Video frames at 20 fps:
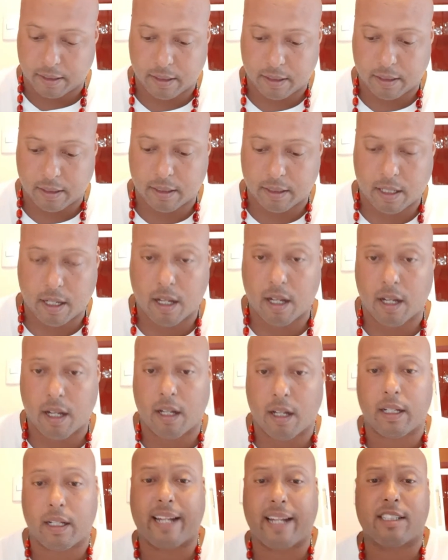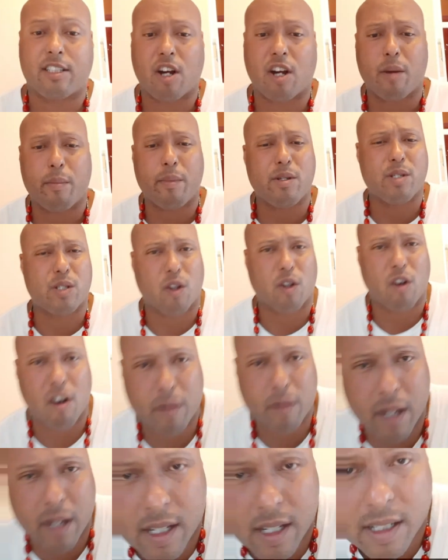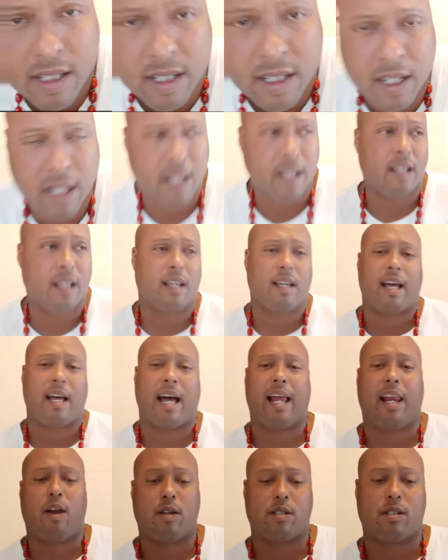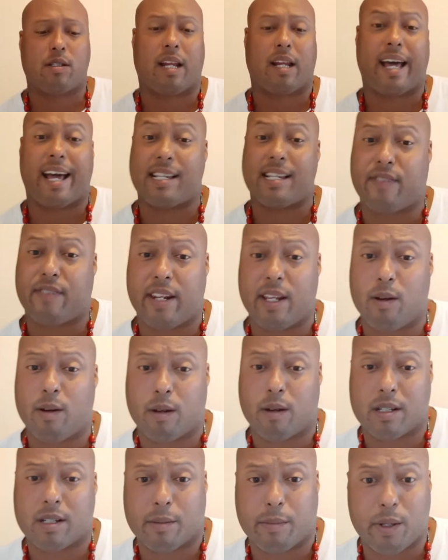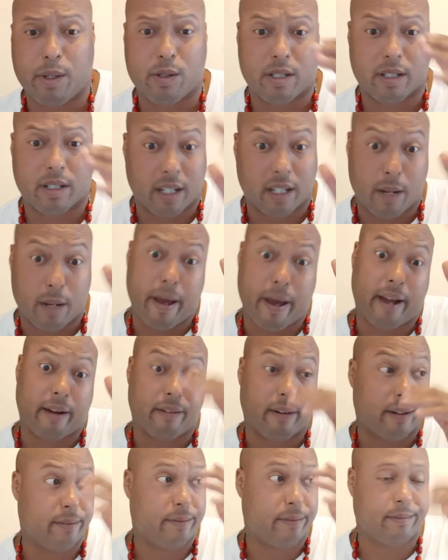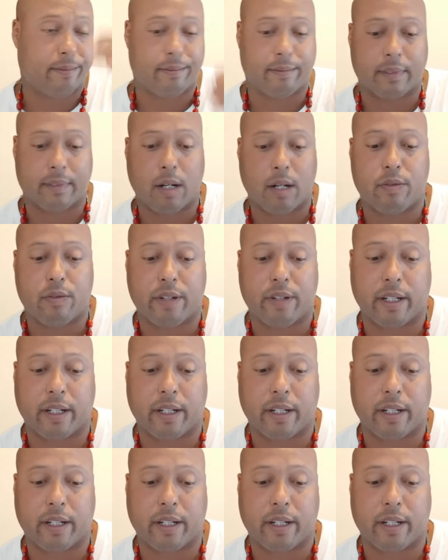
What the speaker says: Had to turn the music off because I lost the last video because of music in the background. Go figure.